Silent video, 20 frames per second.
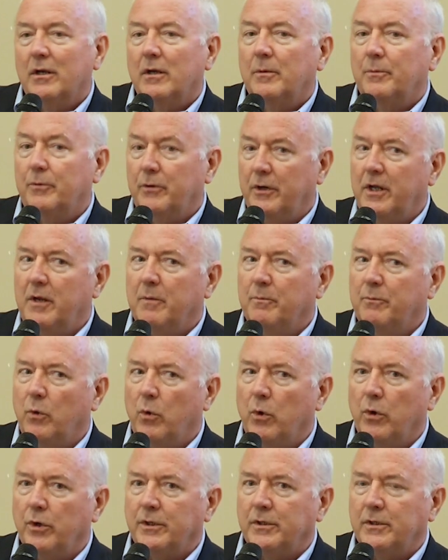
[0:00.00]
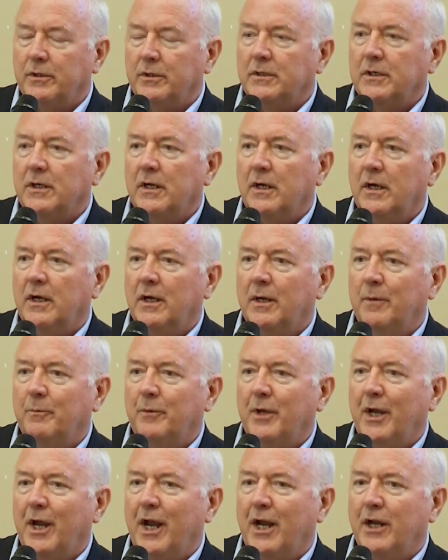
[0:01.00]
are pretty important,
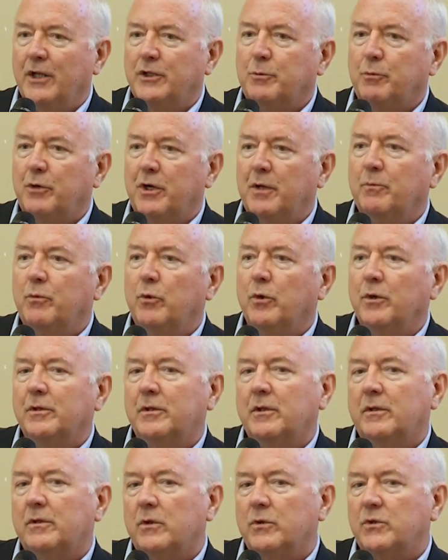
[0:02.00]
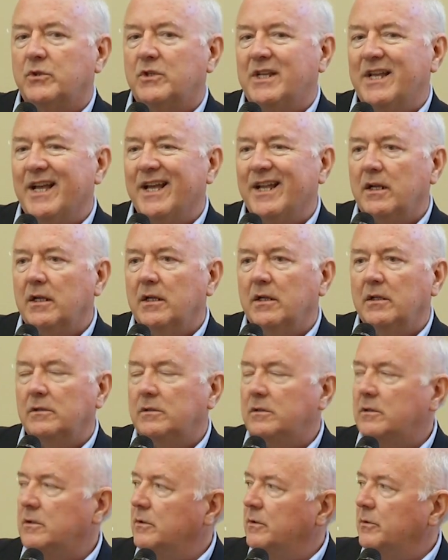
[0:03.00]
and it's pretty important that those get
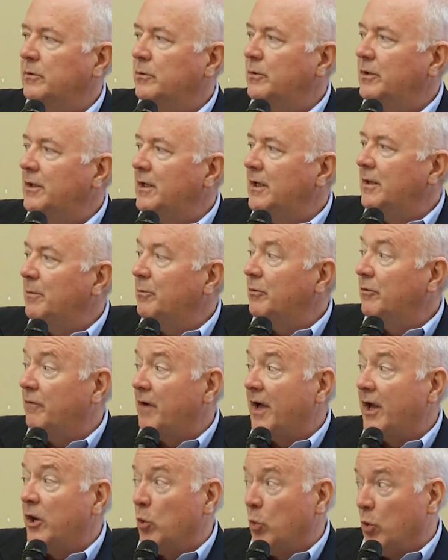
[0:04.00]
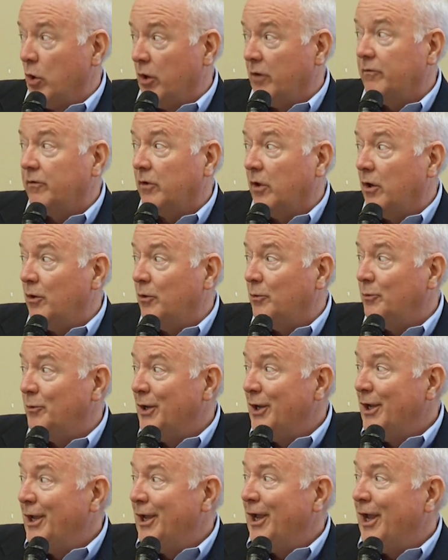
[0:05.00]
into the provider workflow
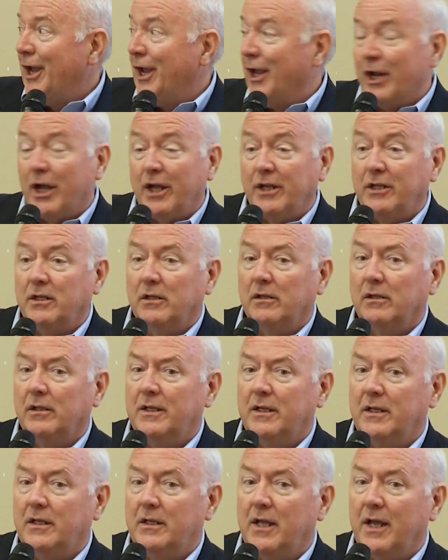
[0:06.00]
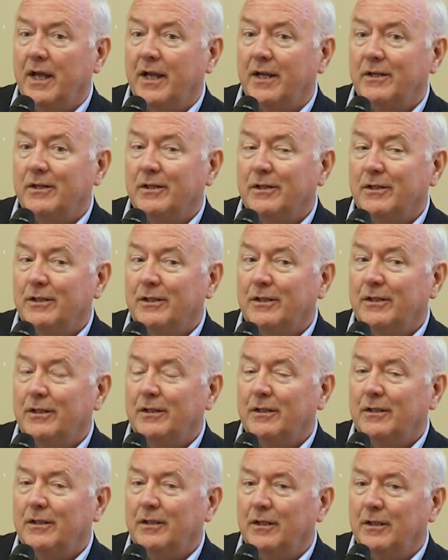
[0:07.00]
and ideally get
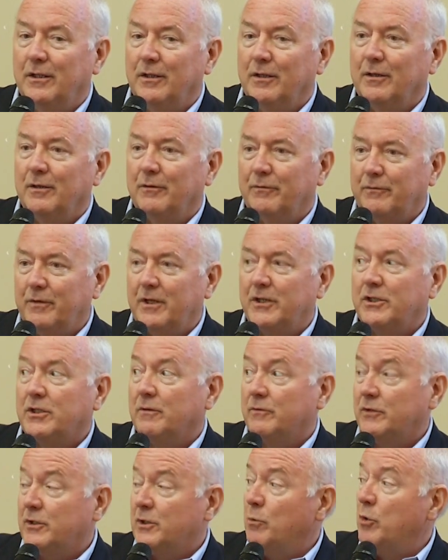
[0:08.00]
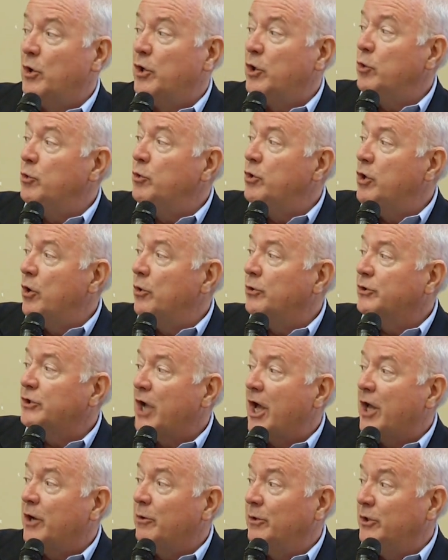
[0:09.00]
in the face of someone who knows
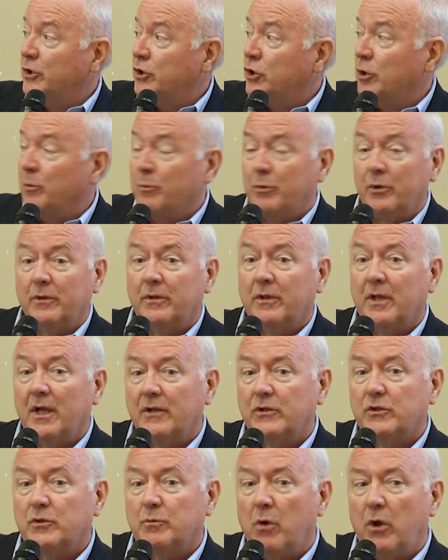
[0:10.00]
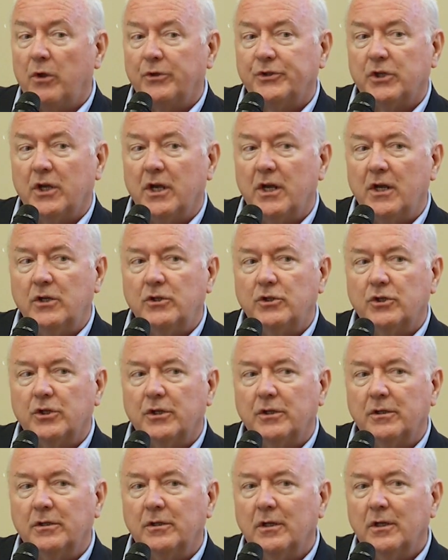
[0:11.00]
how to interpret that small change
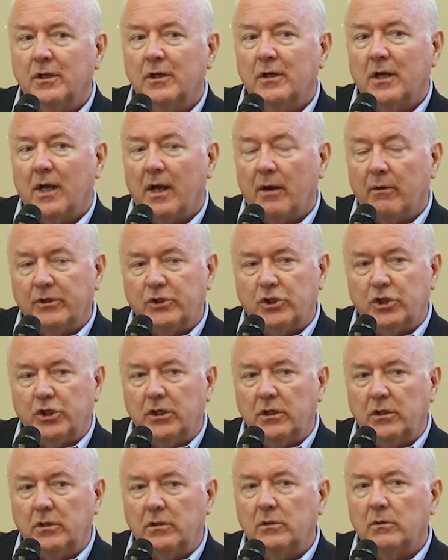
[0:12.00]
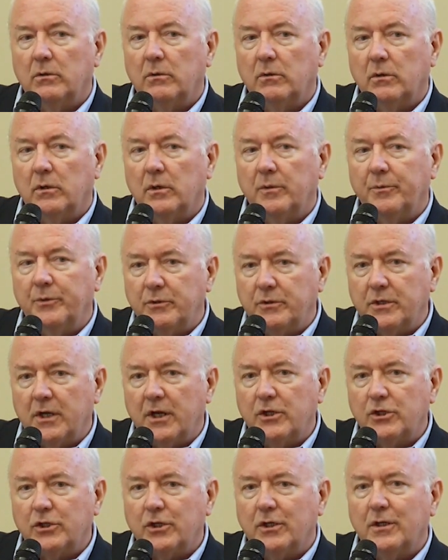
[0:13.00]
in how a gene or a
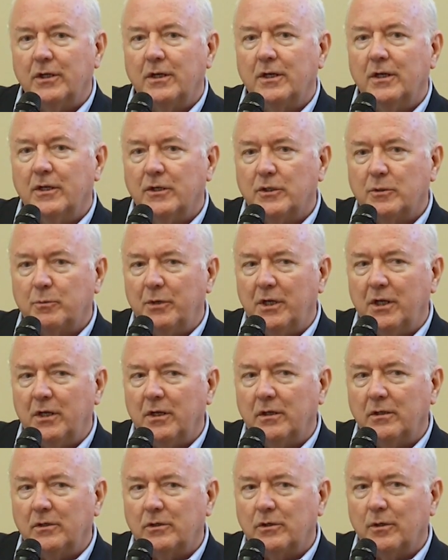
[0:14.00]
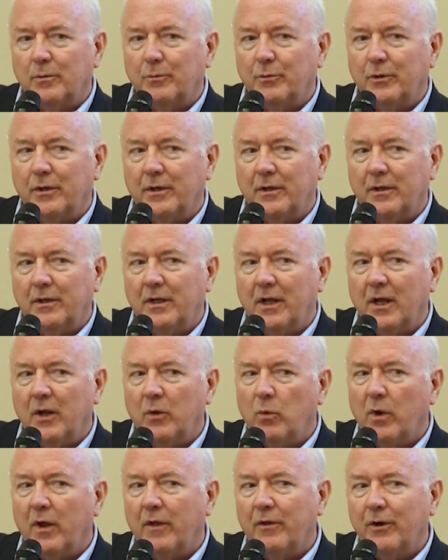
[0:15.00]
mutation is being interpreted
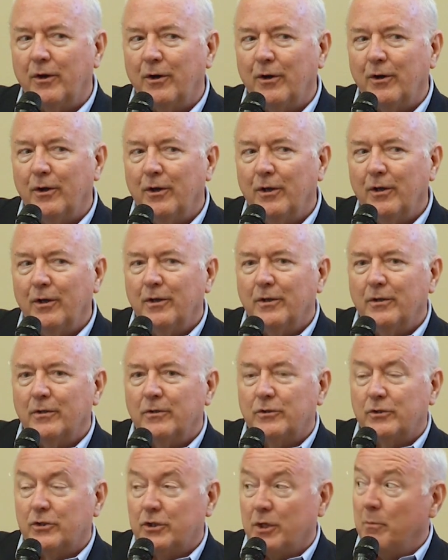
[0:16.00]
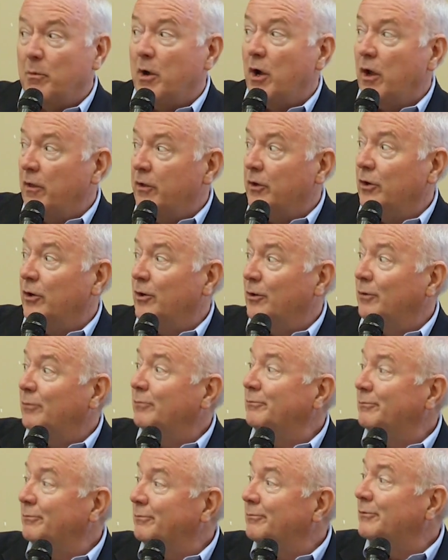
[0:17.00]
and whether some other
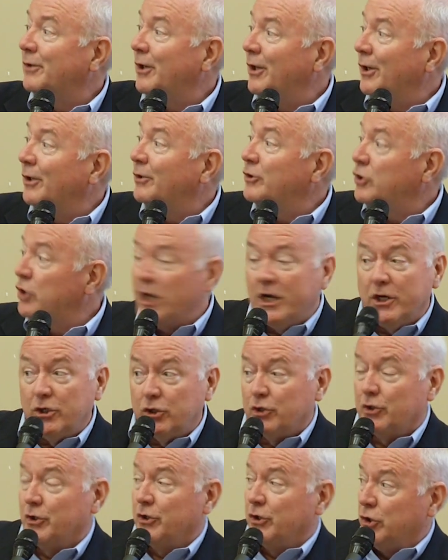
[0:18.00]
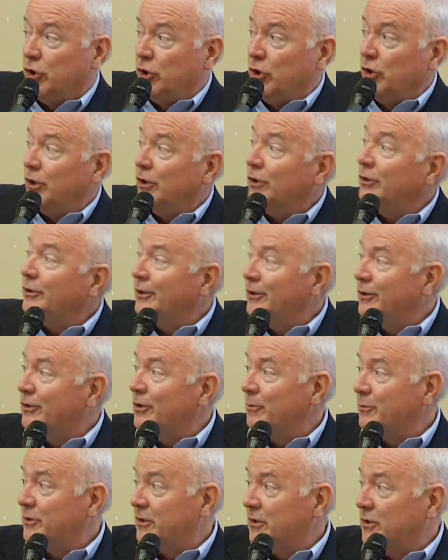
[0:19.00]
change should occur in
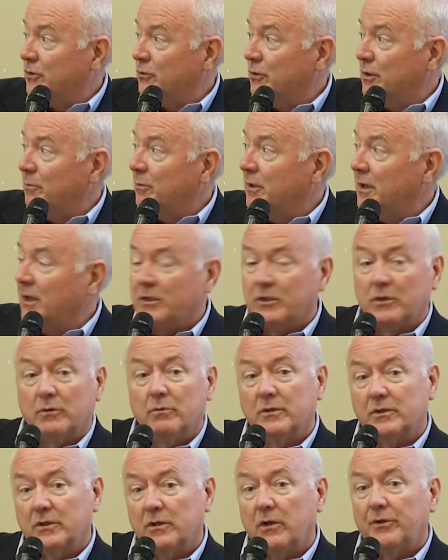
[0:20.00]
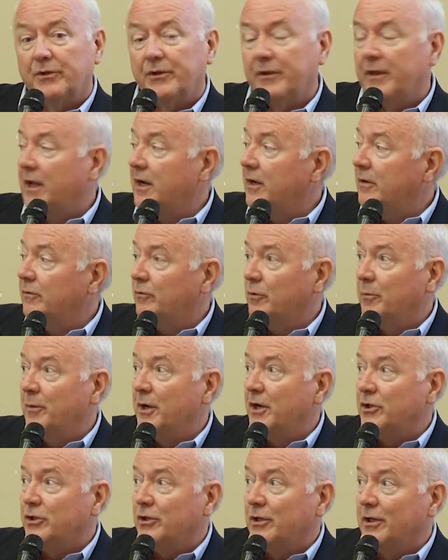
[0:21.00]
terms of the treatment as a result of that
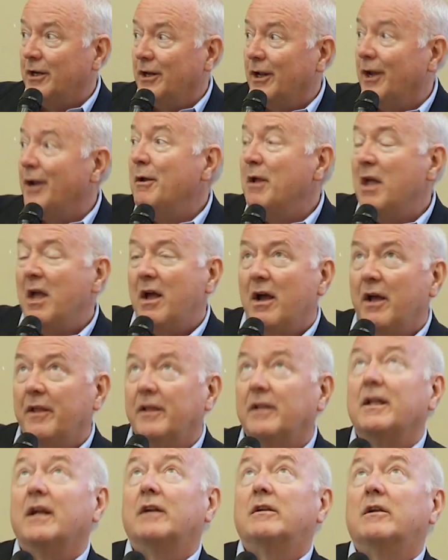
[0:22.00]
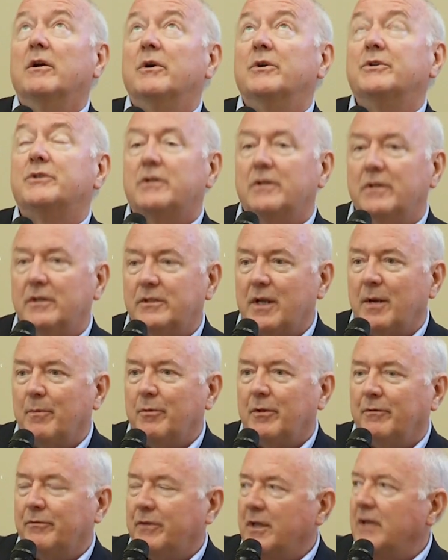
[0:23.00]
information. And I think that goes to the
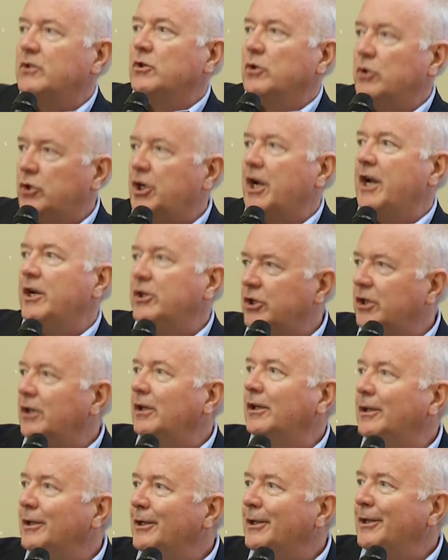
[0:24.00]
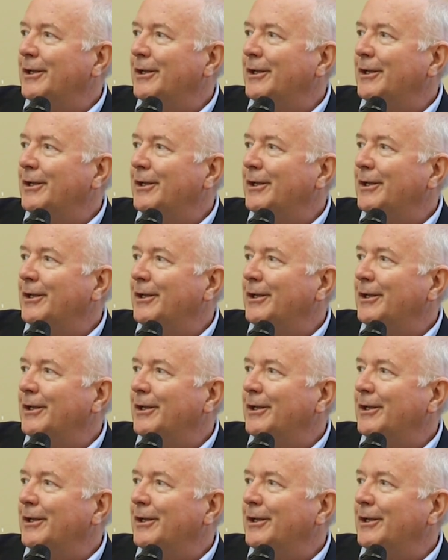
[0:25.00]
example of things are changing,